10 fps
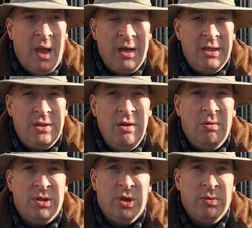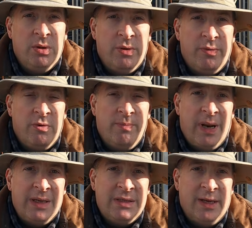and it's not so good through
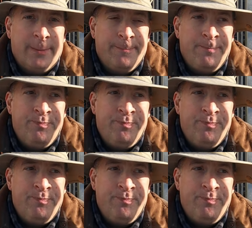plastic.